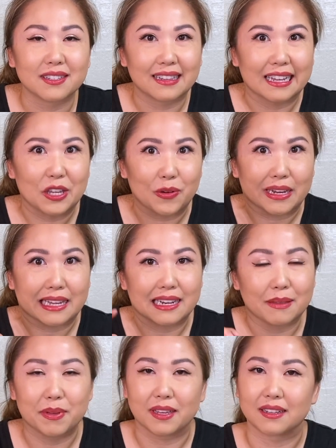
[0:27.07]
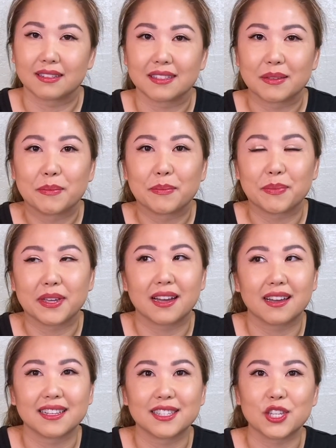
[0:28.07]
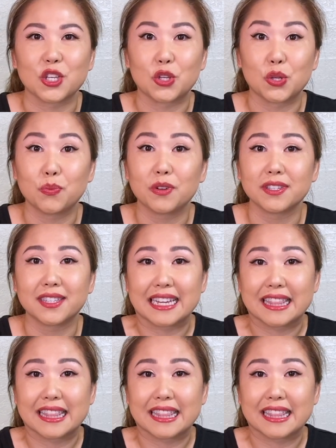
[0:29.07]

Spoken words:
like your guinea pigs, because you will see